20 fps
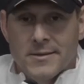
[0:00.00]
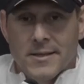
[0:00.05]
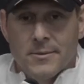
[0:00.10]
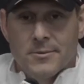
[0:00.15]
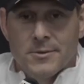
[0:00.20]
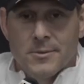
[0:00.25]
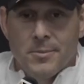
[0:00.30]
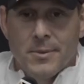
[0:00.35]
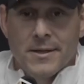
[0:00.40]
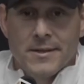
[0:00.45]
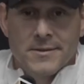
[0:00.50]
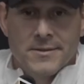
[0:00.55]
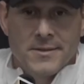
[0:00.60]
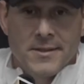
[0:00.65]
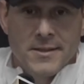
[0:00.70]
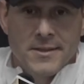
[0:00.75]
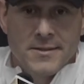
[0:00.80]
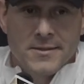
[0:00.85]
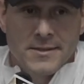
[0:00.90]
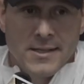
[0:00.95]
That was the biggest
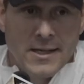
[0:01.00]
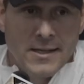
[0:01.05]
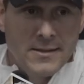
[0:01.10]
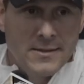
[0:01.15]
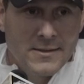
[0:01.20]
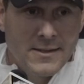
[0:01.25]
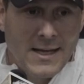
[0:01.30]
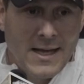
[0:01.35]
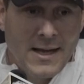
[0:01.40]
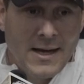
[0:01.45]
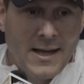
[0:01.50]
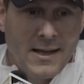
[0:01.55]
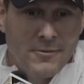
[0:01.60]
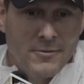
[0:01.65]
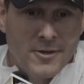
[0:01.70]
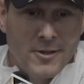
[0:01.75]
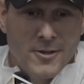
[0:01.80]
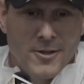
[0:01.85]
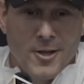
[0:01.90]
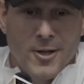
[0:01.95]
thing, is not
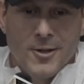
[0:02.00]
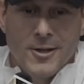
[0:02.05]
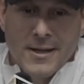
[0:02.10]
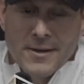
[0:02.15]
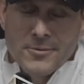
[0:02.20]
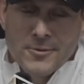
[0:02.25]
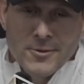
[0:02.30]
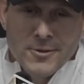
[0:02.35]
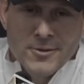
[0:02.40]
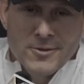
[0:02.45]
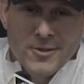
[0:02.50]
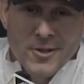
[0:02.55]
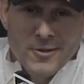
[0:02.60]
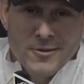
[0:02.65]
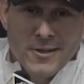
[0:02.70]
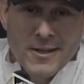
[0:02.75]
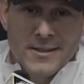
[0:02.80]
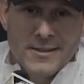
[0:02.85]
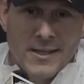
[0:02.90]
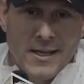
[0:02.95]
having a lull after a
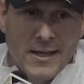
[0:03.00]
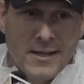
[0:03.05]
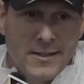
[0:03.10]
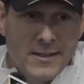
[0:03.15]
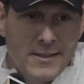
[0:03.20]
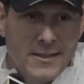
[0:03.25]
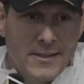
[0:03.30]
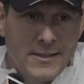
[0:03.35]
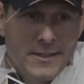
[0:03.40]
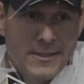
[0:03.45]
start like that, and they